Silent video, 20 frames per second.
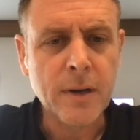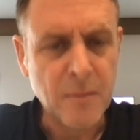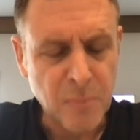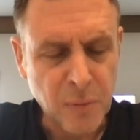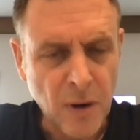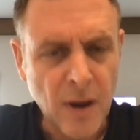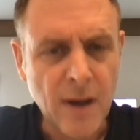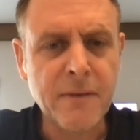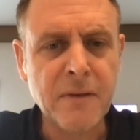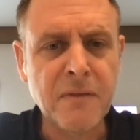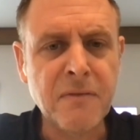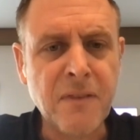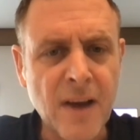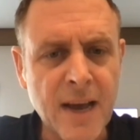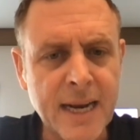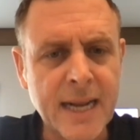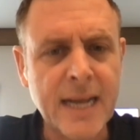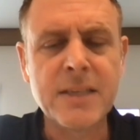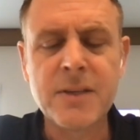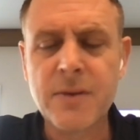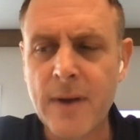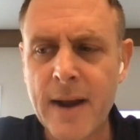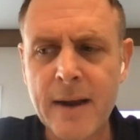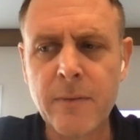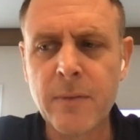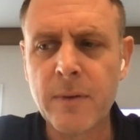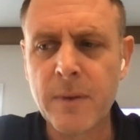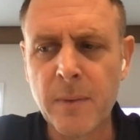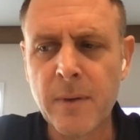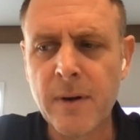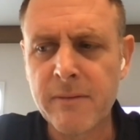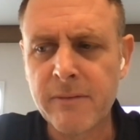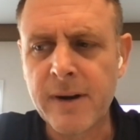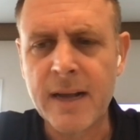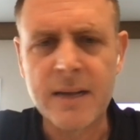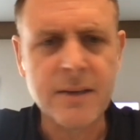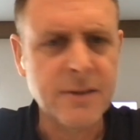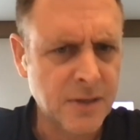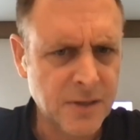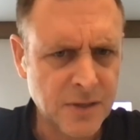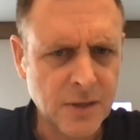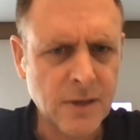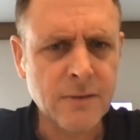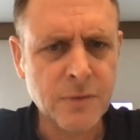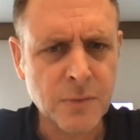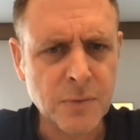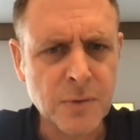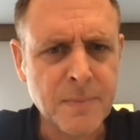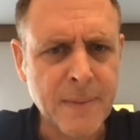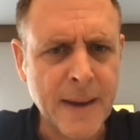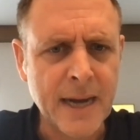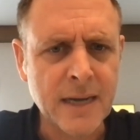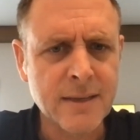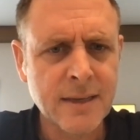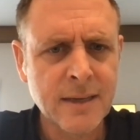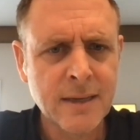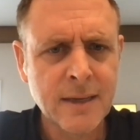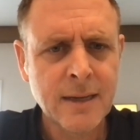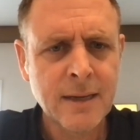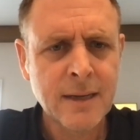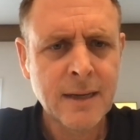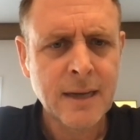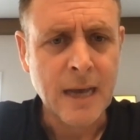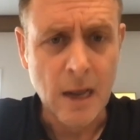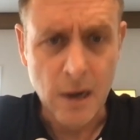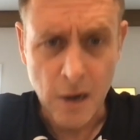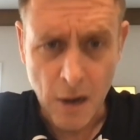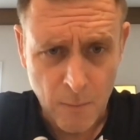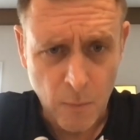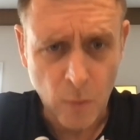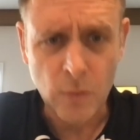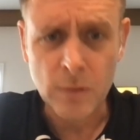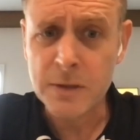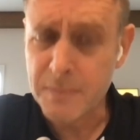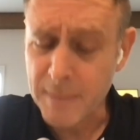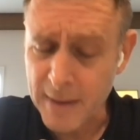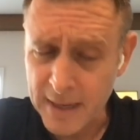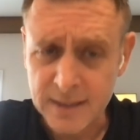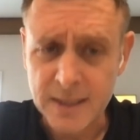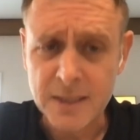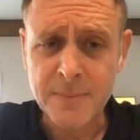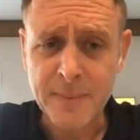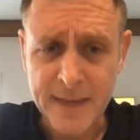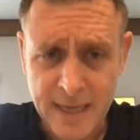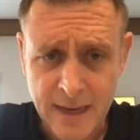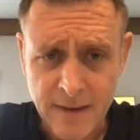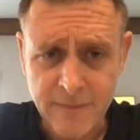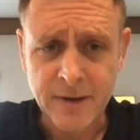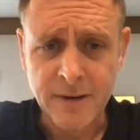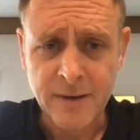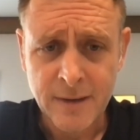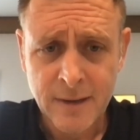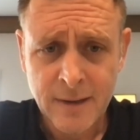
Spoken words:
in private finance or equity or whatever else deserves respect. A lot more respect that's been given.